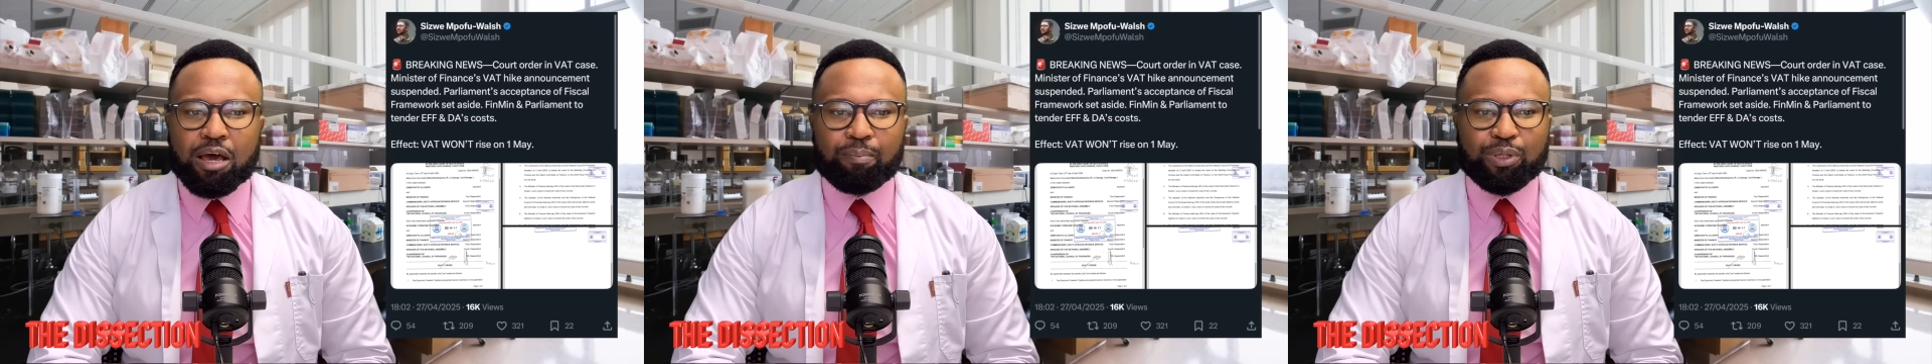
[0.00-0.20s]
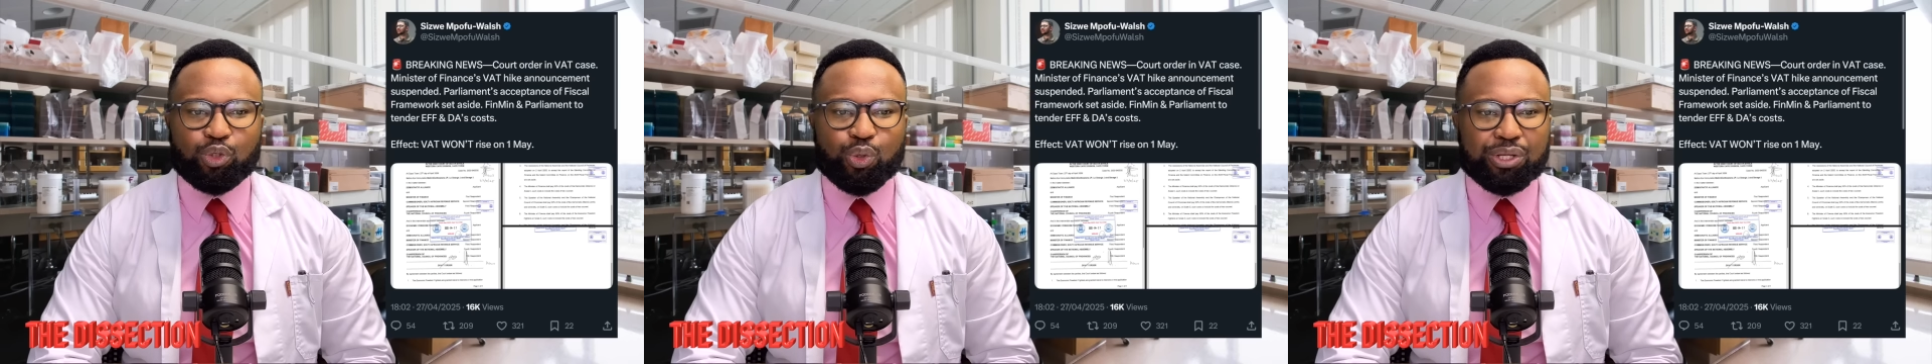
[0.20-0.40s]

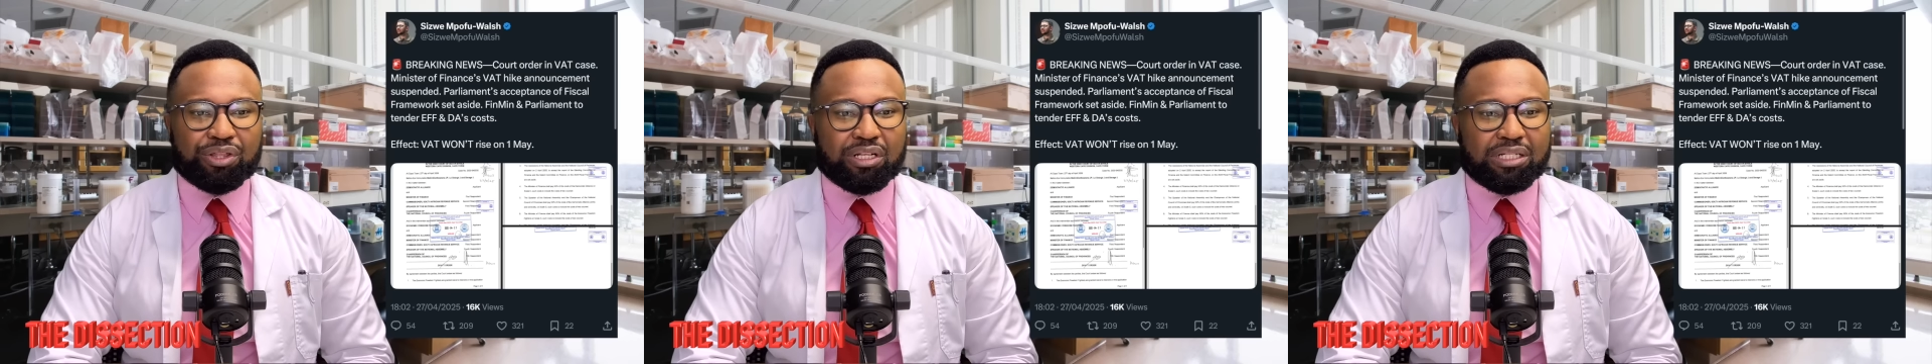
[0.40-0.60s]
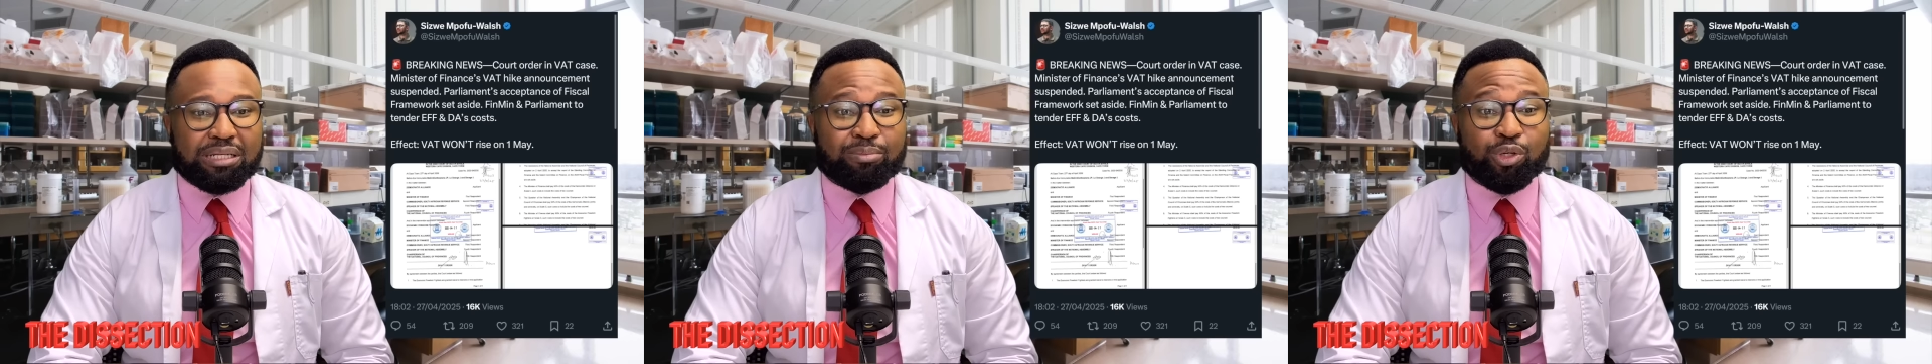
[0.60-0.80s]
between
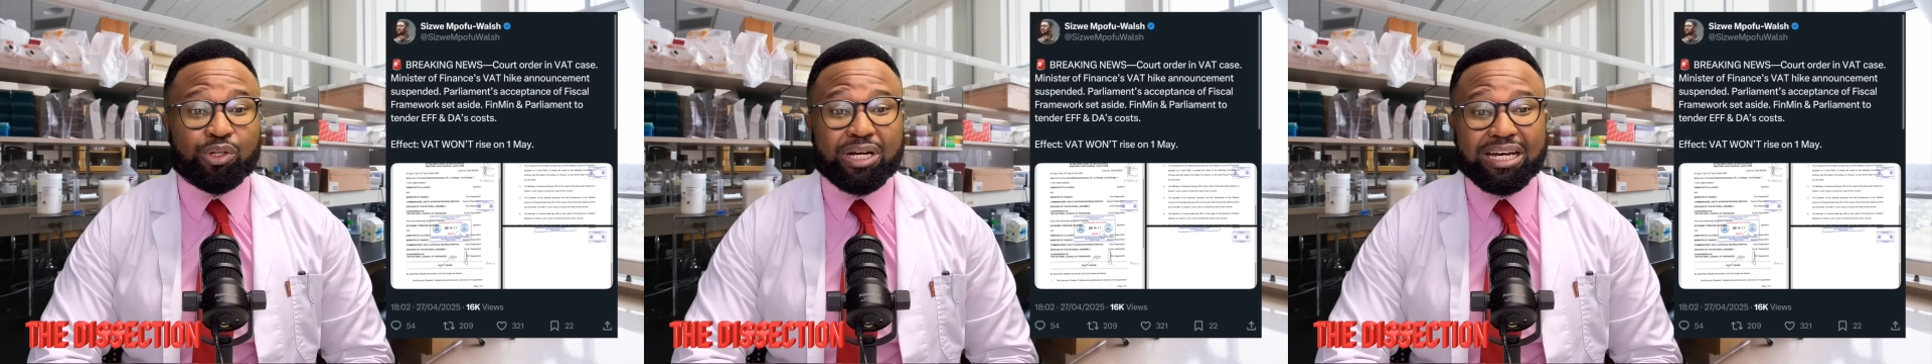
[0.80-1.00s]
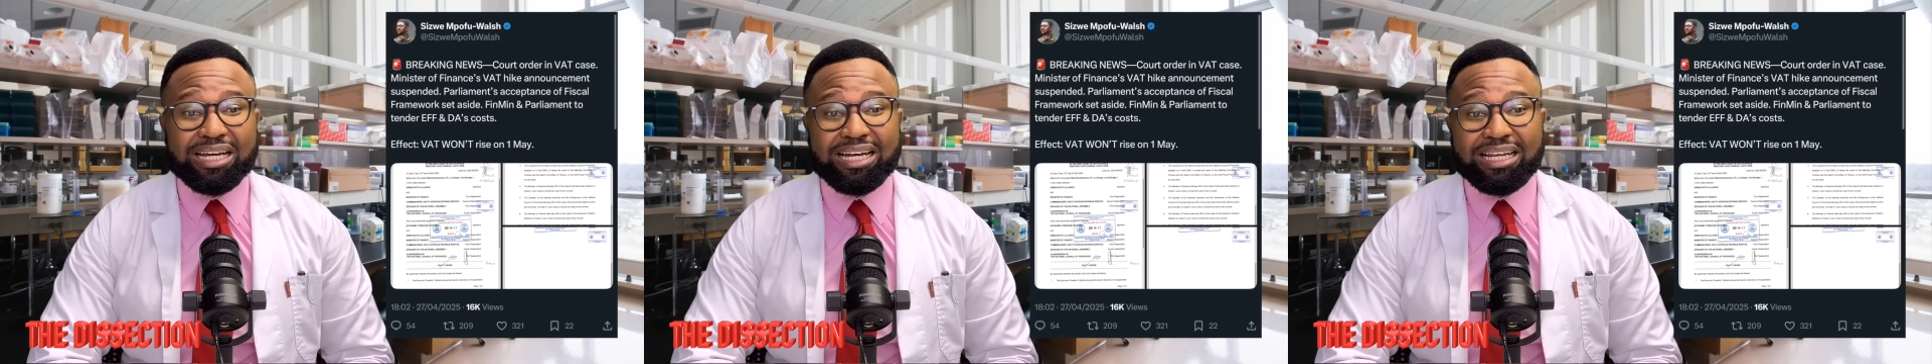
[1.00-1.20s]
the
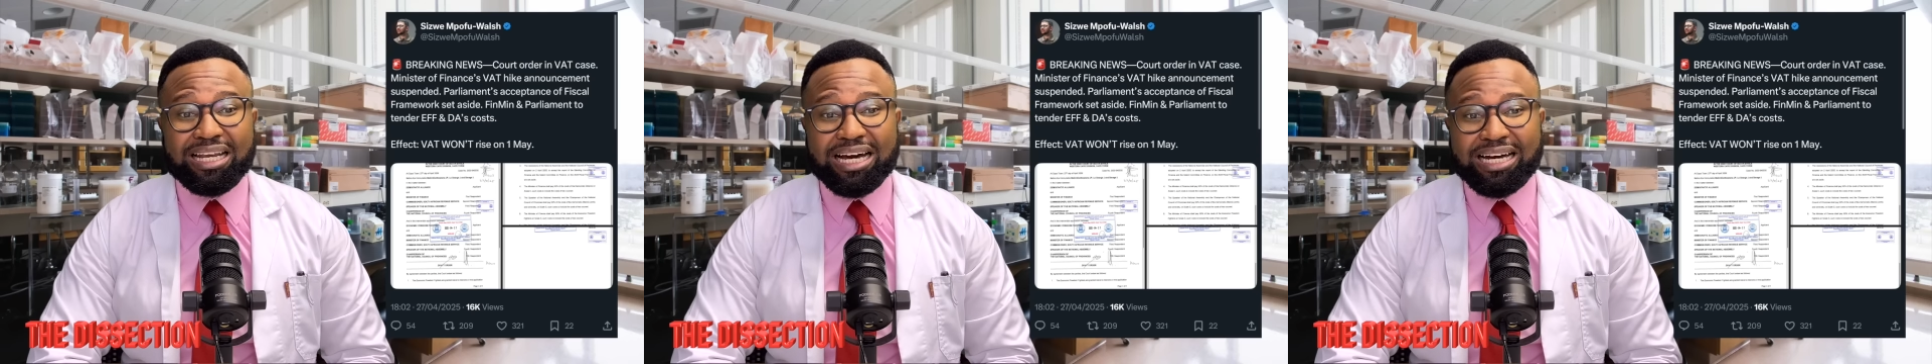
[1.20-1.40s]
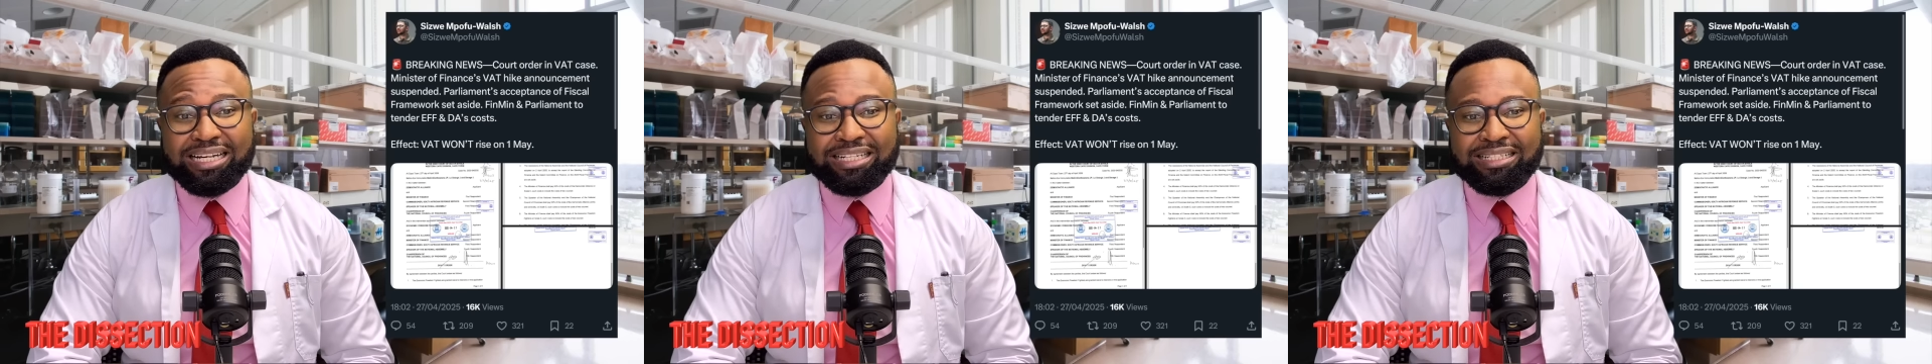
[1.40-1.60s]
Democratic
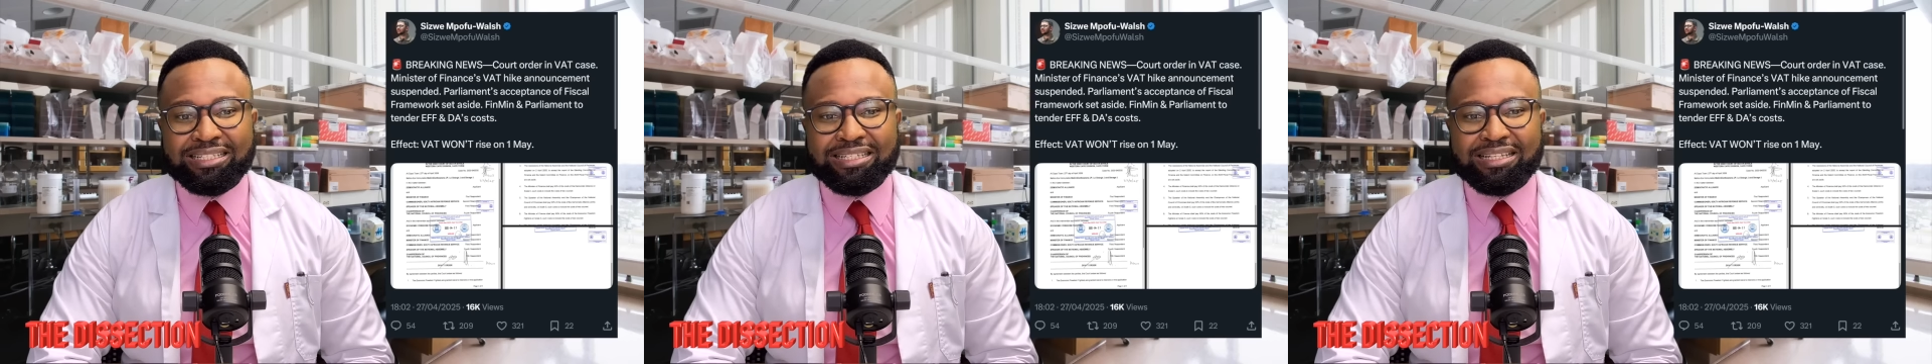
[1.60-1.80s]
Alliance,